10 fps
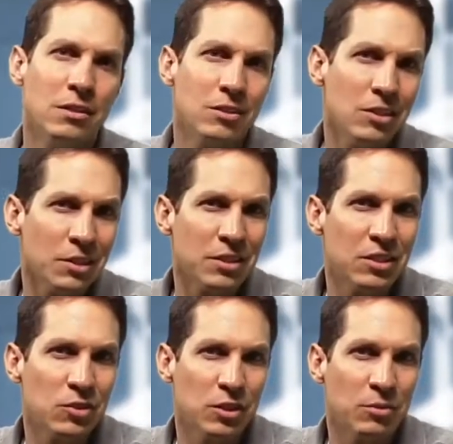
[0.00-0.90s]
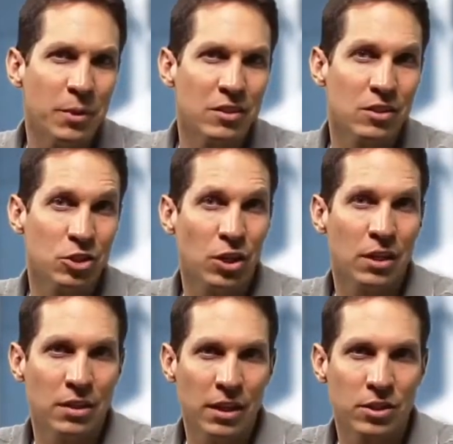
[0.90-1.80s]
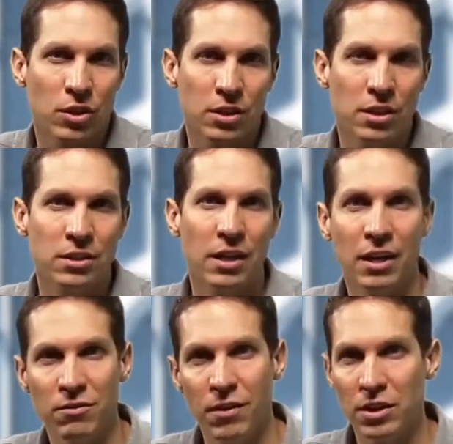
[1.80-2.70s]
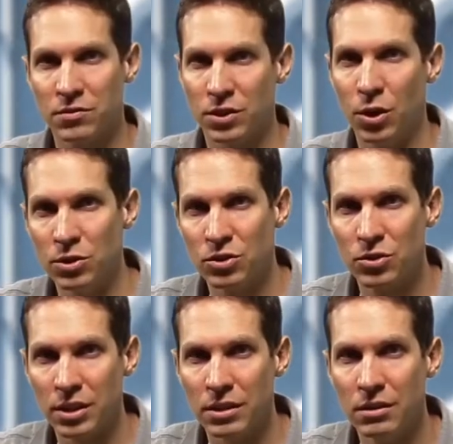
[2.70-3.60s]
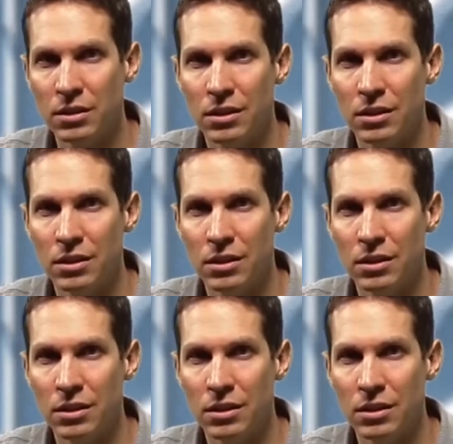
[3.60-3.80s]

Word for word: CRT screens basically shot an electron gun at a phosphor-coated screen.